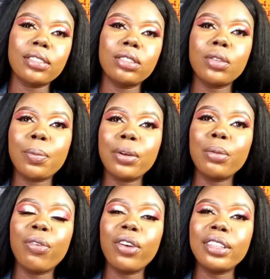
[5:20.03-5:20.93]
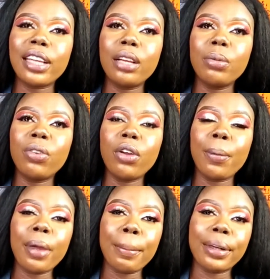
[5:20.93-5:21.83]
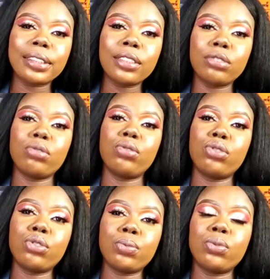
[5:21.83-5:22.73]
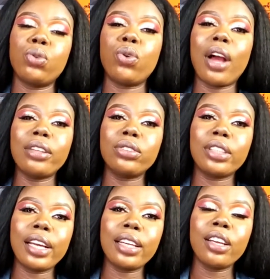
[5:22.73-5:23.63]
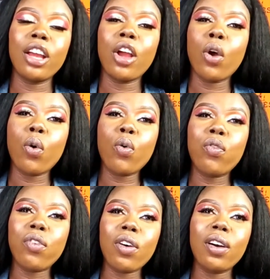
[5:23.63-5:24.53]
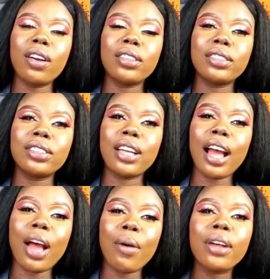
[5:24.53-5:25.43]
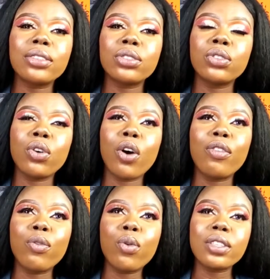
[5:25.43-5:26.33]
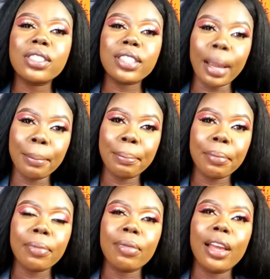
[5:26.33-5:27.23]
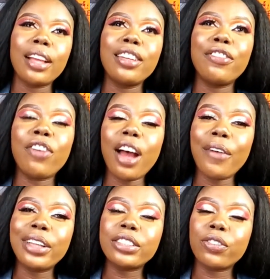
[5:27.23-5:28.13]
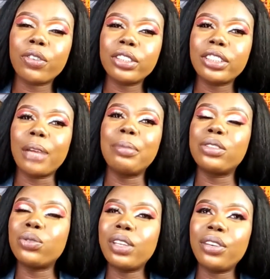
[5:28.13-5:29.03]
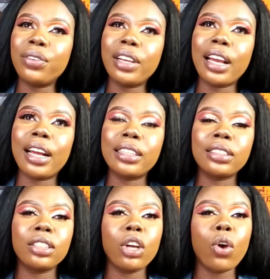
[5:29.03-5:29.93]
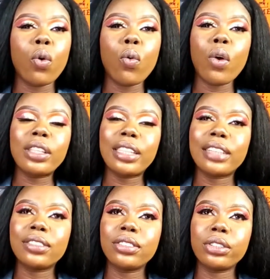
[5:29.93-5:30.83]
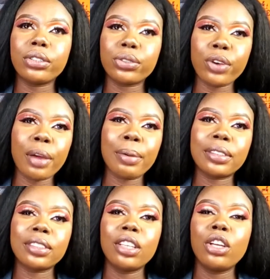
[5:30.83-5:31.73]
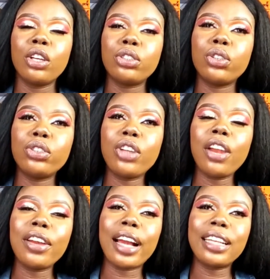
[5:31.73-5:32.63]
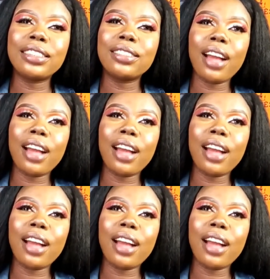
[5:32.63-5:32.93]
So but before then, before you be a partner to YouTube, you have to get 4 hours of watch time. The 4 hours of watch time is really hard. 1,000 subscribers. So don't look at